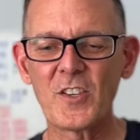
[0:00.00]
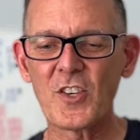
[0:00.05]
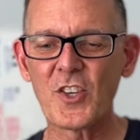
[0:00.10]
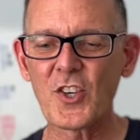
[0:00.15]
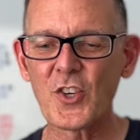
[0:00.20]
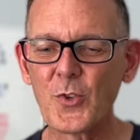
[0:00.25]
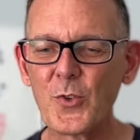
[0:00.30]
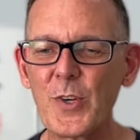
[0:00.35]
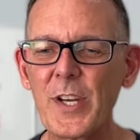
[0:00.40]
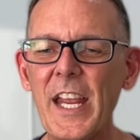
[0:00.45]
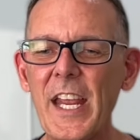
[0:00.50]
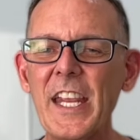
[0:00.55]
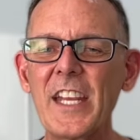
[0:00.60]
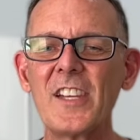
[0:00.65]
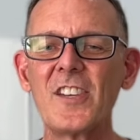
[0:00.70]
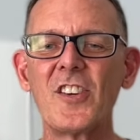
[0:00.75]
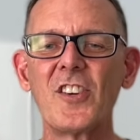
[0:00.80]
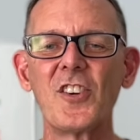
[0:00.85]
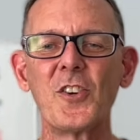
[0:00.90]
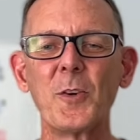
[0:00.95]

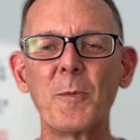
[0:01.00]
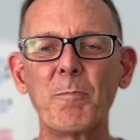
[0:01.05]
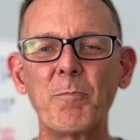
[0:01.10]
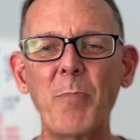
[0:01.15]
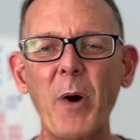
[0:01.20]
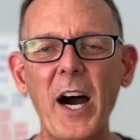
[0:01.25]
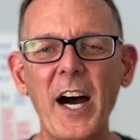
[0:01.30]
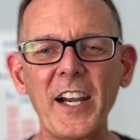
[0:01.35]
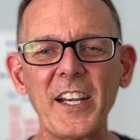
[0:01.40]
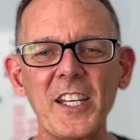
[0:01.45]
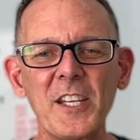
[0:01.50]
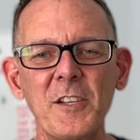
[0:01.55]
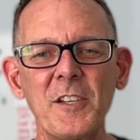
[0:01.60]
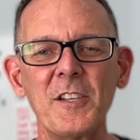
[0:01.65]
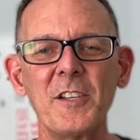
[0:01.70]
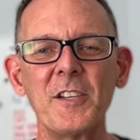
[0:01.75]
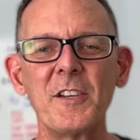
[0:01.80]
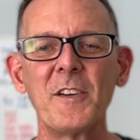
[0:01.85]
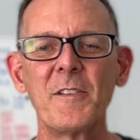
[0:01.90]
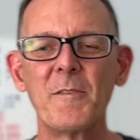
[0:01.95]
create your
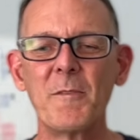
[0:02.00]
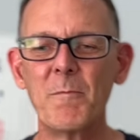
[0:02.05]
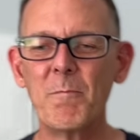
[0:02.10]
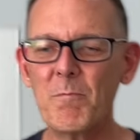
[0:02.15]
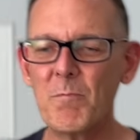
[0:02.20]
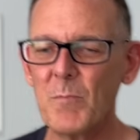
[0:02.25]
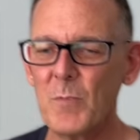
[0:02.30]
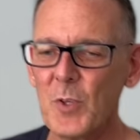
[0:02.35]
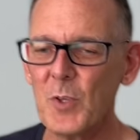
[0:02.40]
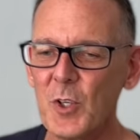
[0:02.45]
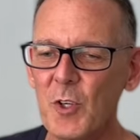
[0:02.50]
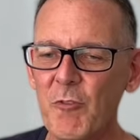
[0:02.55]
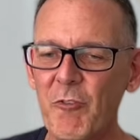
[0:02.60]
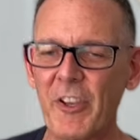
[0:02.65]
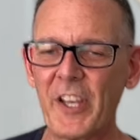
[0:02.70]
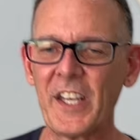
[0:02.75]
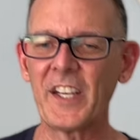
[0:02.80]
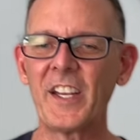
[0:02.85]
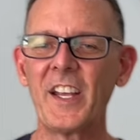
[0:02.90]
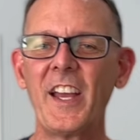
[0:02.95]
body
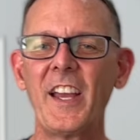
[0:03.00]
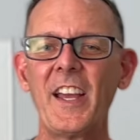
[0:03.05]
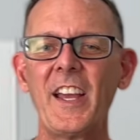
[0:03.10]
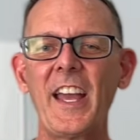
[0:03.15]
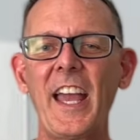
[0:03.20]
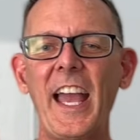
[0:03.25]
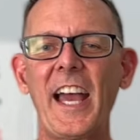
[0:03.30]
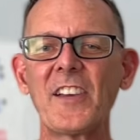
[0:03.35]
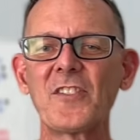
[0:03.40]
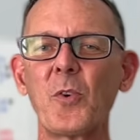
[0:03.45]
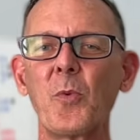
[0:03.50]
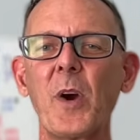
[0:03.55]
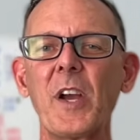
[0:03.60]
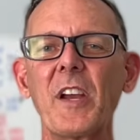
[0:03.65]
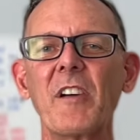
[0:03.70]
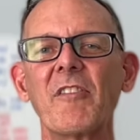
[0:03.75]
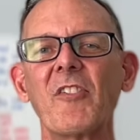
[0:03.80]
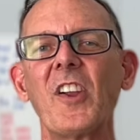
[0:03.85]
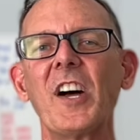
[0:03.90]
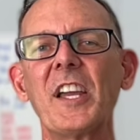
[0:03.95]
moving as a way
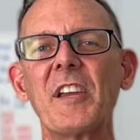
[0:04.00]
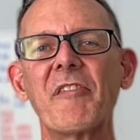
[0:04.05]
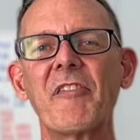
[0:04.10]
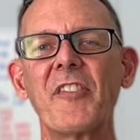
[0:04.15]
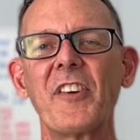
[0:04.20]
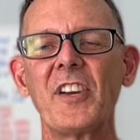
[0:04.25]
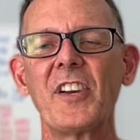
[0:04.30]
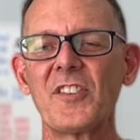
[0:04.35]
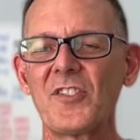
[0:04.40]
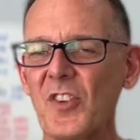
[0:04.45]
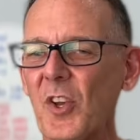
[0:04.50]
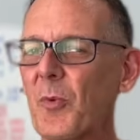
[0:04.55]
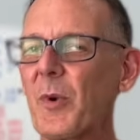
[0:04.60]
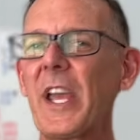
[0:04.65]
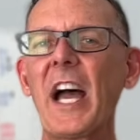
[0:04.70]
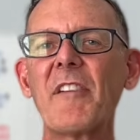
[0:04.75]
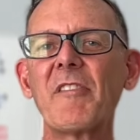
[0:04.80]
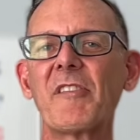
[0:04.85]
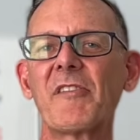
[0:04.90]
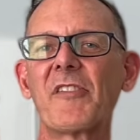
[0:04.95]
of life, so we
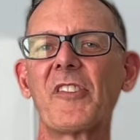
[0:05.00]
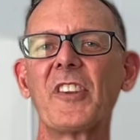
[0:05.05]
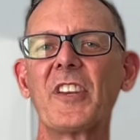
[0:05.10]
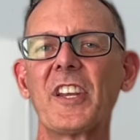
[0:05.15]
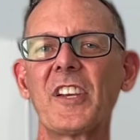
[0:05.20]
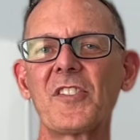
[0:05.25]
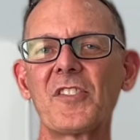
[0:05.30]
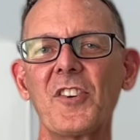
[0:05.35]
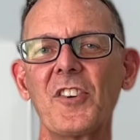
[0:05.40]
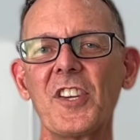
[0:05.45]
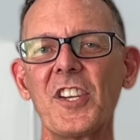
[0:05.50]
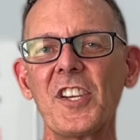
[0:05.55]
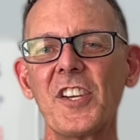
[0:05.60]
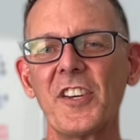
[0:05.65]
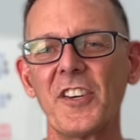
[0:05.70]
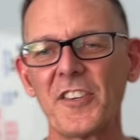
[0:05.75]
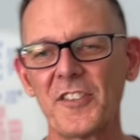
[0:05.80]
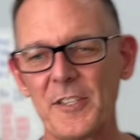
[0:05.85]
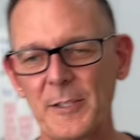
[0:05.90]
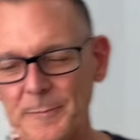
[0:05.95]
have it for the next 30 years.